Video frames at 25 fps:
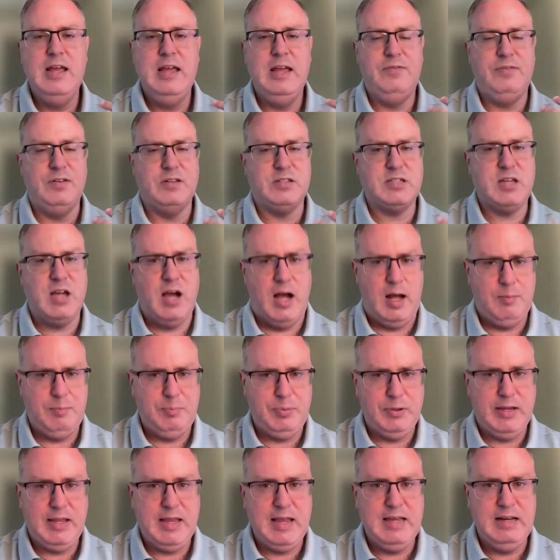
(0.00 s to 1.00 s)
if it's
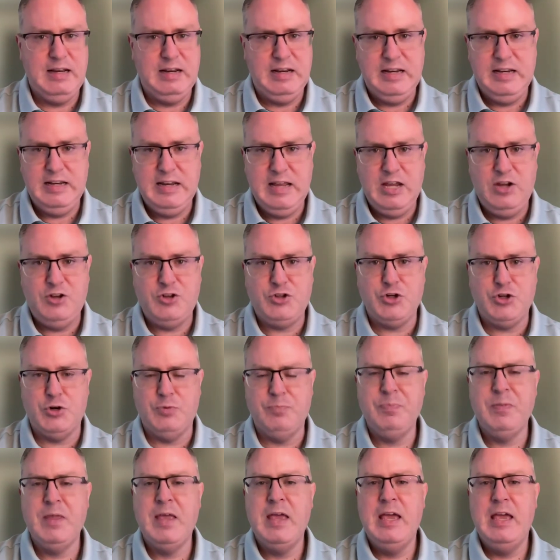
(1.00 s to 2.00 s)
complicated in
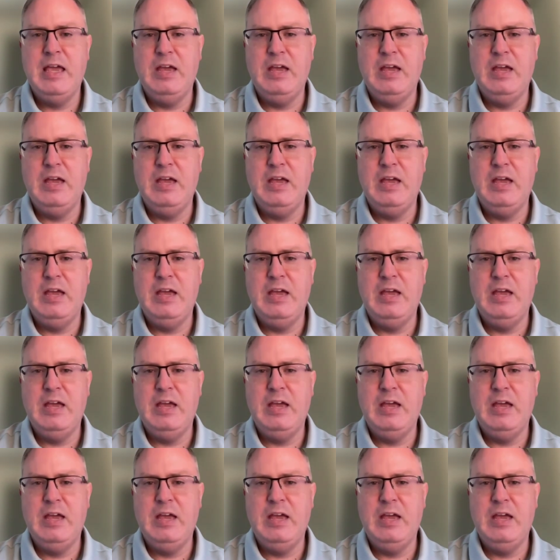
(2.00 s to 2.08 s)
nature,